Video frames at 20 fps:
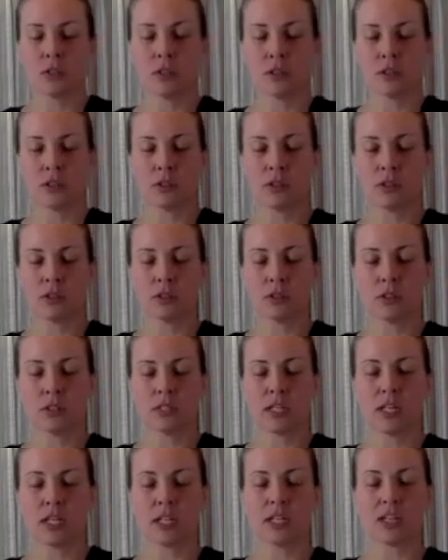just
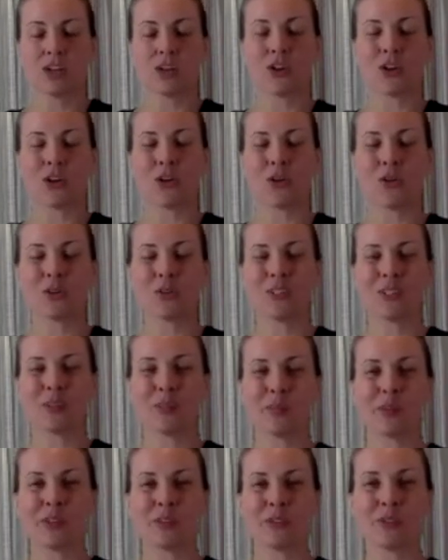letting go of any
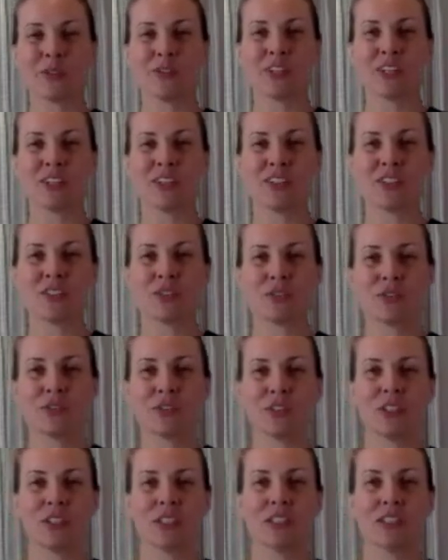muscle tension,
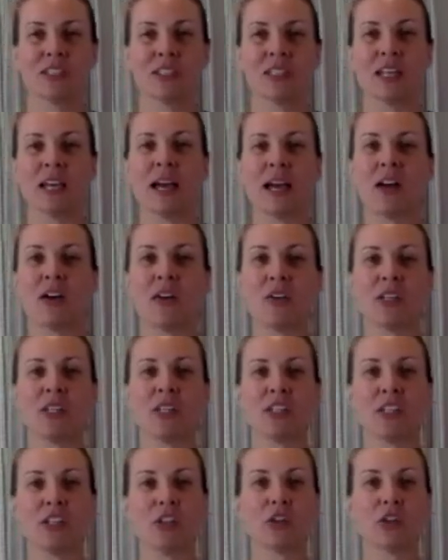really allowing
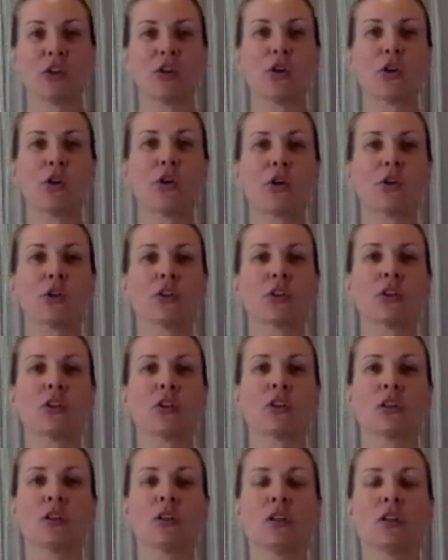the earth
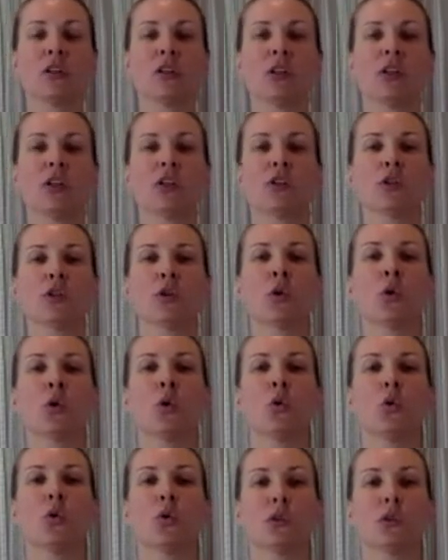to
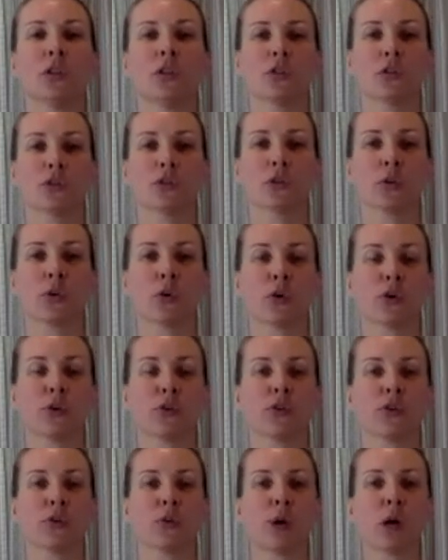hold your
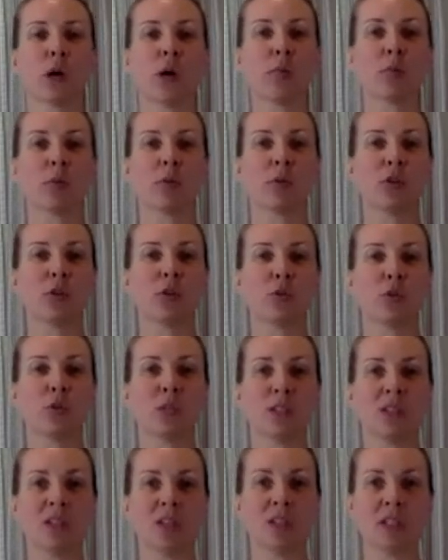torso up and you
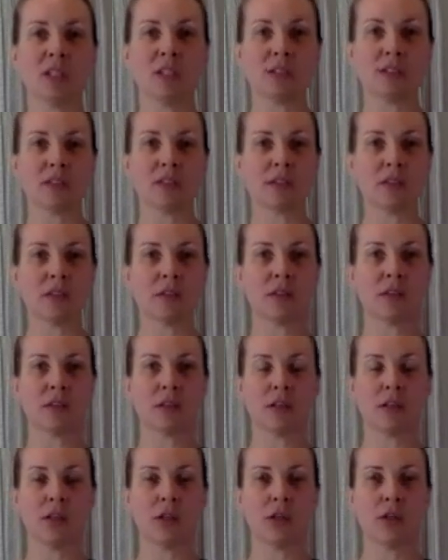release
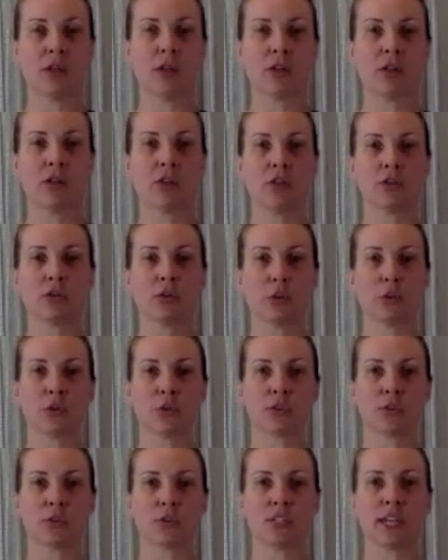your
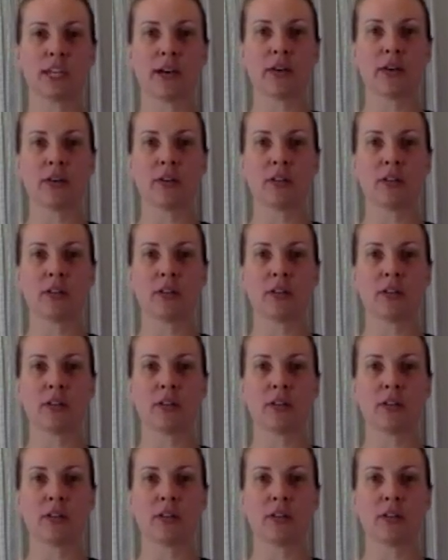torso down.